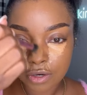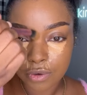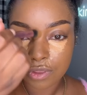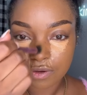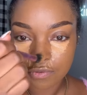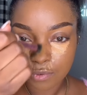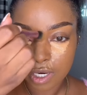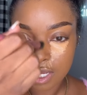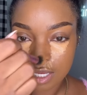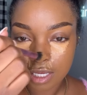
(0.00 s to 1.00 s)
on the
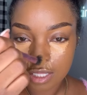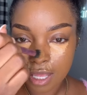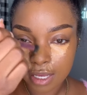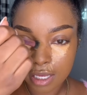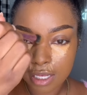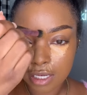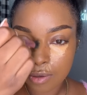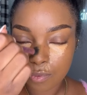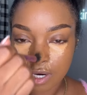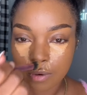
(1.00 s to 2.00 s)
forehead, like
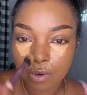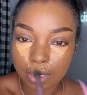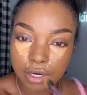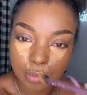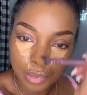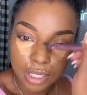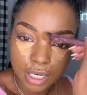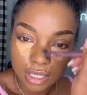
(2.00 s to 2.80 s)
anywhere where you're putting